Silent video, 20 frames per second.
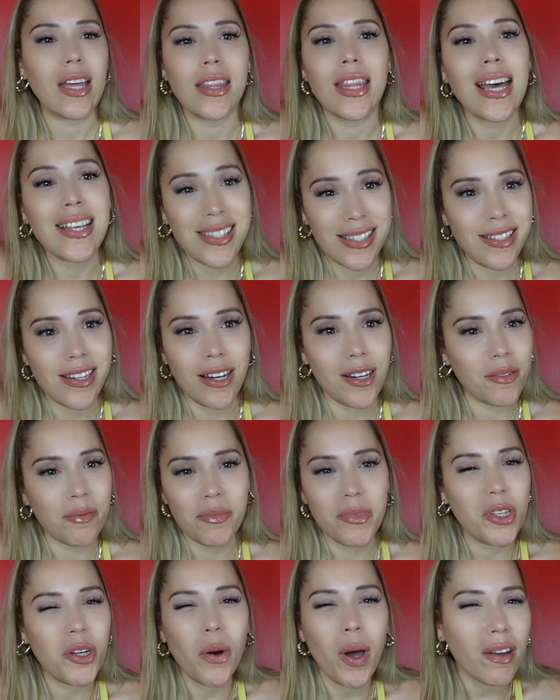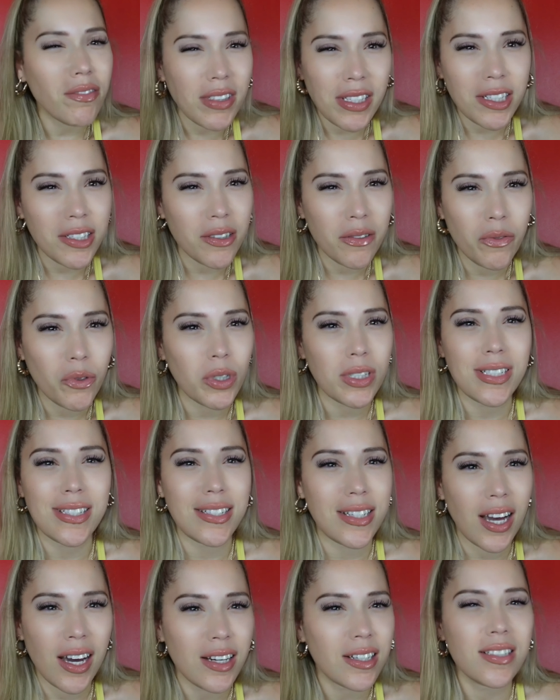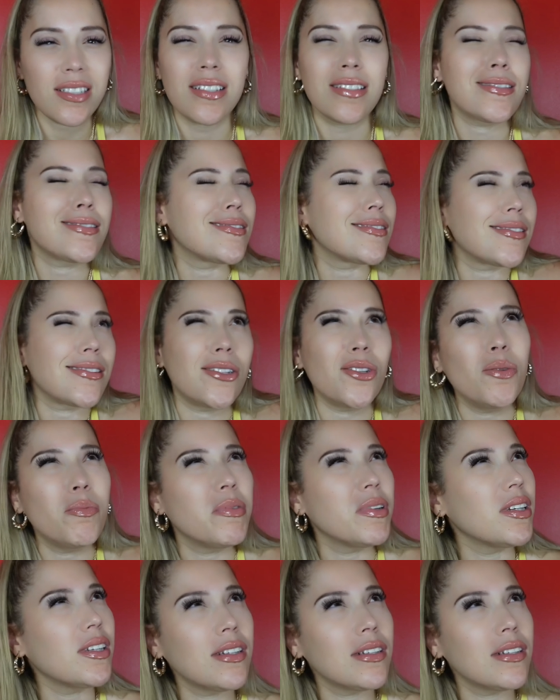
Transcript: That's dumb. You don't have to get a divorce, Donna. Stupid.